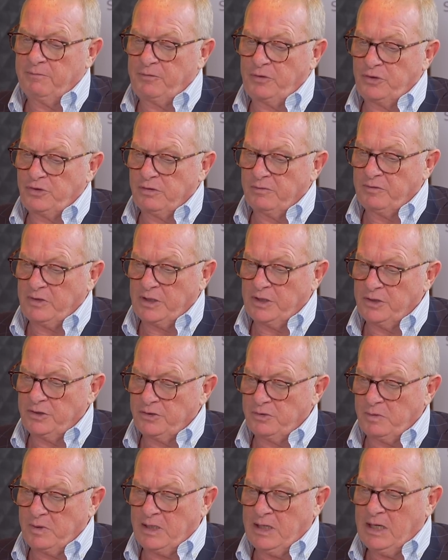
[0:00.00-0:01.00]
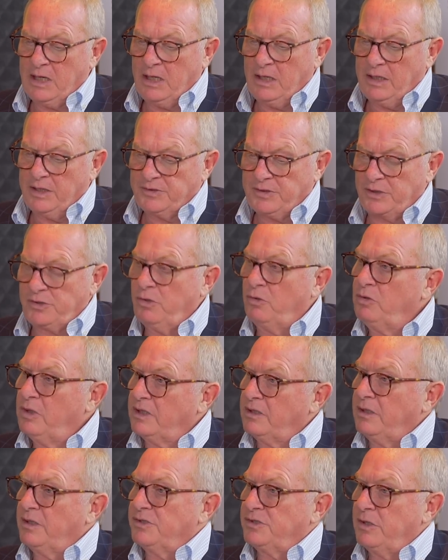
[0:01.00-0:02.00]
future of the industry, is I don't
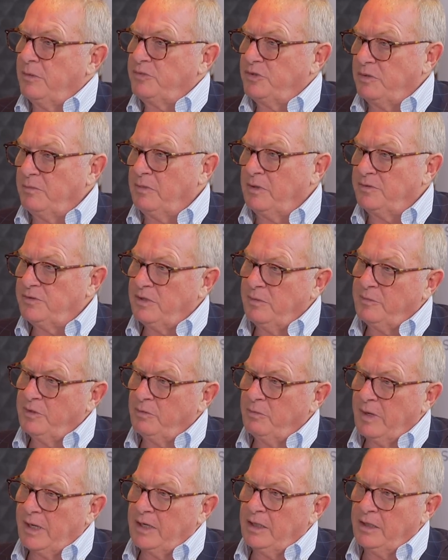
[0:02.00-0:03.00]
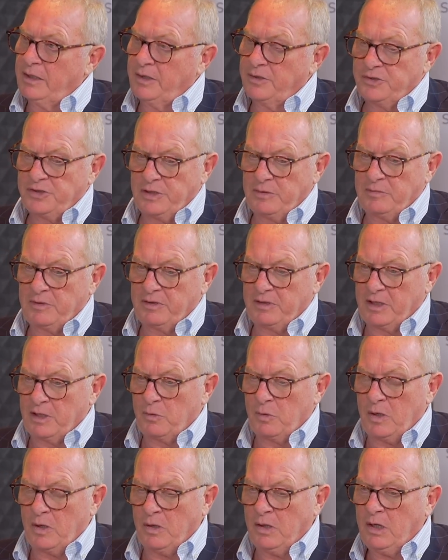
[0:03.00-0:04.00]
like the assumption when some of the regulators seem to
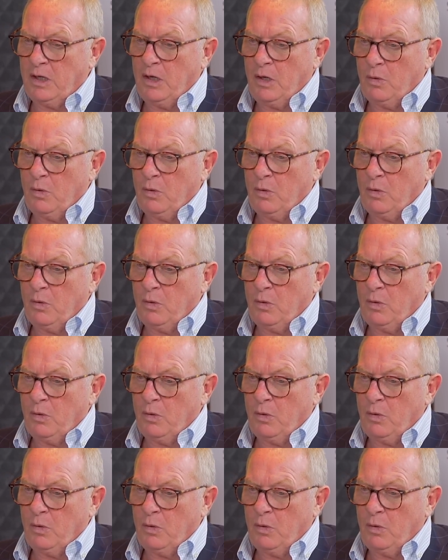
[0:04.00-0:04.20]
think, well,